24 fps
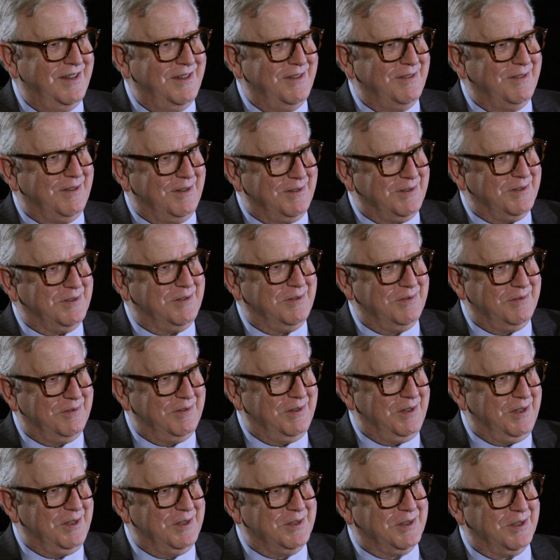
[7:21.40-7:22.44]
that's
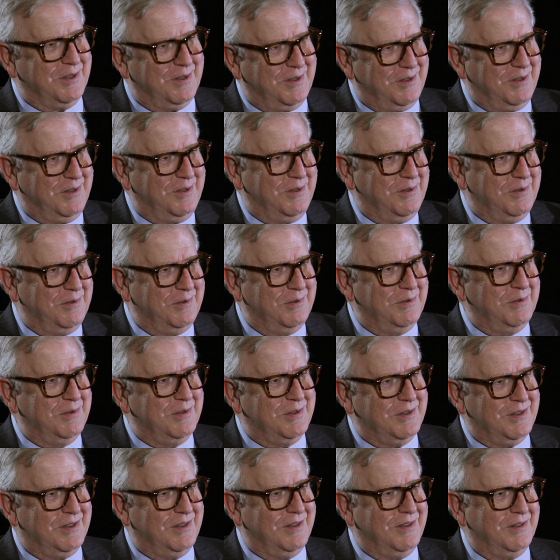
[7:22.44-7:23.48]
easily
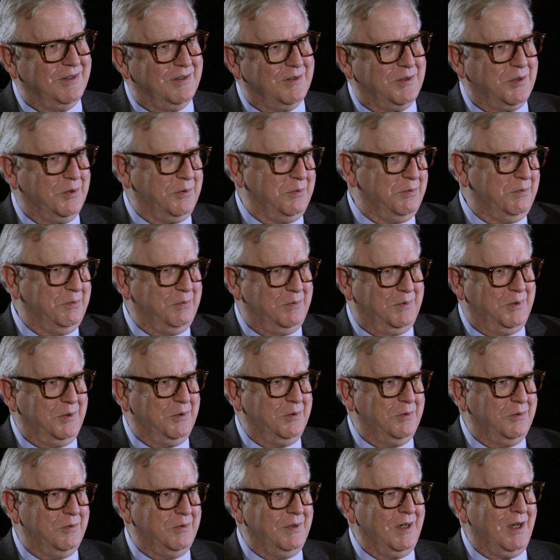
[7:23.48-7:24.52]
used to
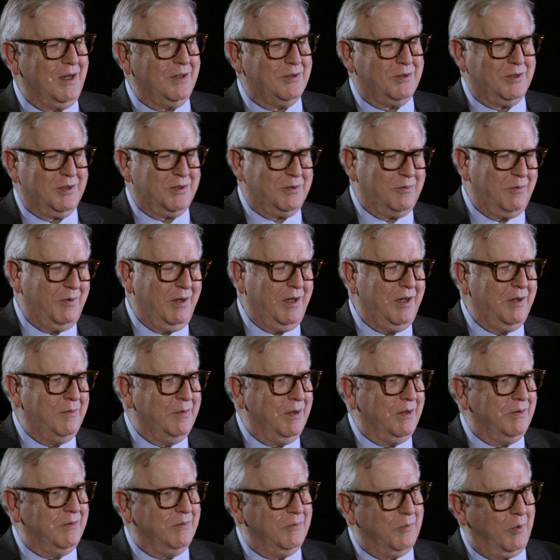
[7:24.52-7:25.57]
do not just read
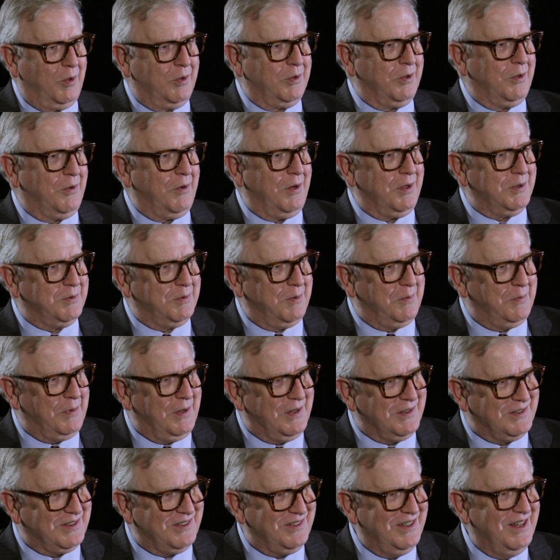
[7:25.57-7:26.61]
but work the crossword
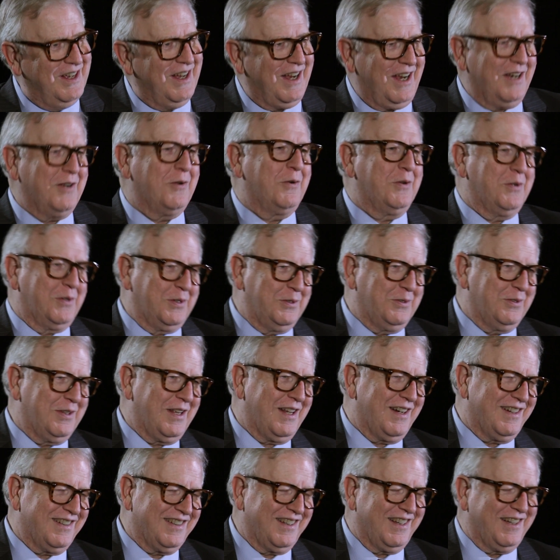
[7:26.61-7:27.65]
puzzle. I know you can do
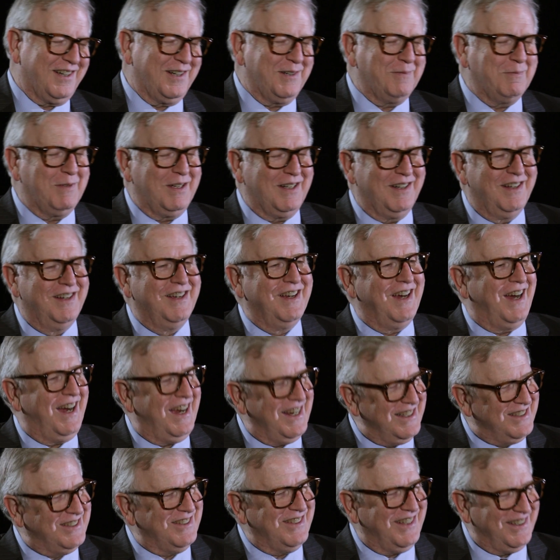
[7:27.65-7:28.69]
that online, but
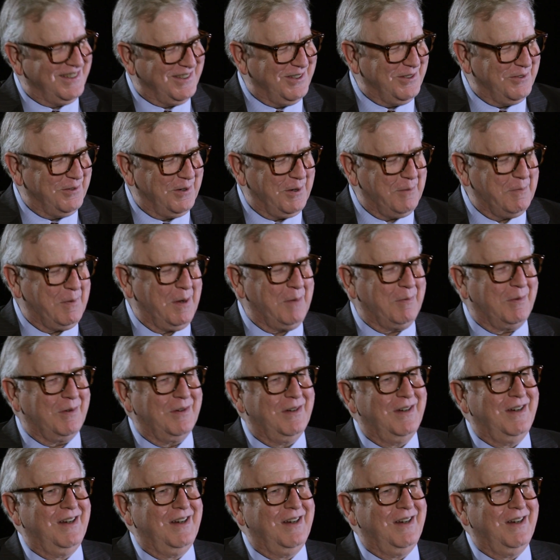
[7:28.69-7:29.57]
I still like to do it on paper.